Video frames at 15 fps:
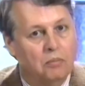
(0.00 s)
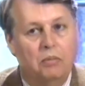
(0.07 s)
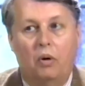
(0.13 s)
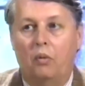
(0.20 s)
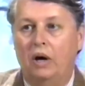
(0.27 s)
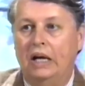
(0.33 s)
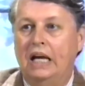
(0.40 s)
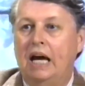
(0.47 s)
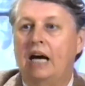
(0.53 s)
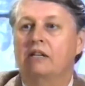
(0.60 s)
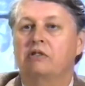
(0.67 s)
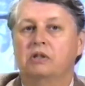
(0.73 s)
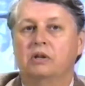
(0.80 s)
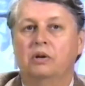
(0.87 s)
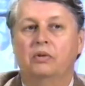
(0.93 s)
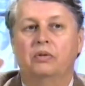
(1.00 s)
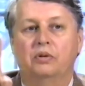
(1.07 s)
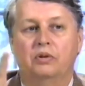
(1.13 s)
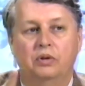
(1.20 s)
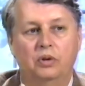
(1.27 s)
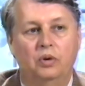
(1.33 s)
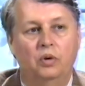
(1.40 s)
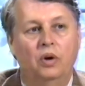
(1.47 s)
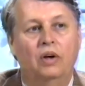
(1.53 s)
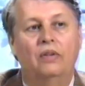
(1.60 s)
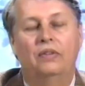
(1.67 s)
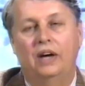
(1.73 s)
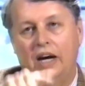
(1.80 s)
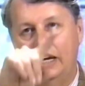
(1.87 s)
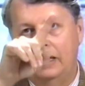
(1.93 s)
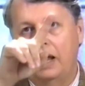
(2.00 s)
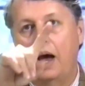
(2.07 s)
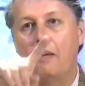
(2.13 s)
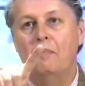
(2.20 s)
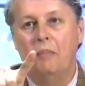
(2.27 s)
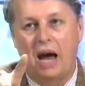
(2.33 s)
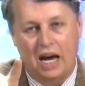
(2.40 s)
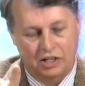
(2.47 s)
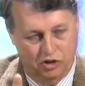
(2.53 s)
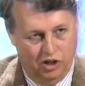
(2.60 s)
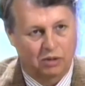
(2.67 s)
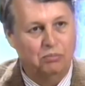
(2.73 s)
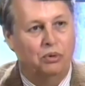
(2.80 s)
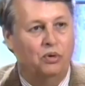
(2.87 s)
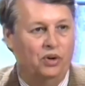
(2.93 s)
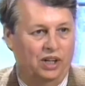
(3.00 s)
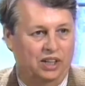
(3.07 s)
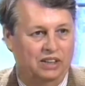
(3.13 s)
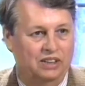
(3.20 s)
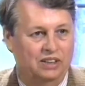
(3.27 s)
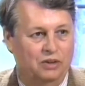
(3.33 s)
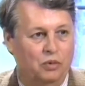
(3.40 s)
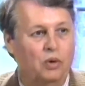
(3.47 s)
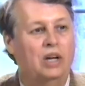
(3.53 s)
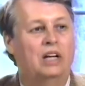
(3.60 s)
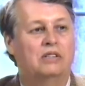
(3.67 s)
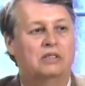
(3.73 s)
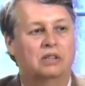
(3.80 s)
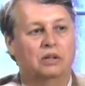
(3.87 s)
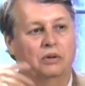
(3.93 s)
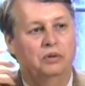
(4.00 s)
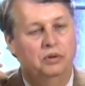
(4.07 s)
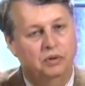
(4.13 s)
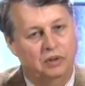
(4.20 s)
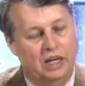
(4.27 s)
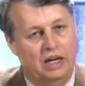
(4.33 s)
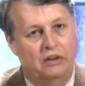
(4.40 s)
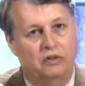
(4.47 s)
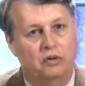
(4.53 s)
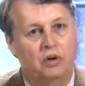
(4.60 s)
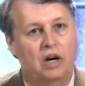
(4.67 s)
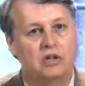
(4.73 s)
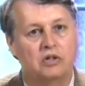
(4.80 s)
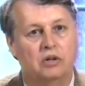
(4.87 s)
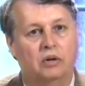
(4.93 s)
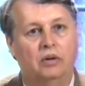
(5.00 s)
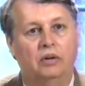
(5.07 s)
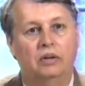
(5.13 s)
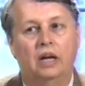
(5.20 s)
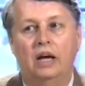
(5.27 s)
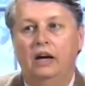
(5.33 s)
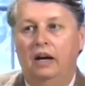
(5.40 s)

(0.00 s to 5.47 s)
But one has to go through that magic point. One has to go through that threshold.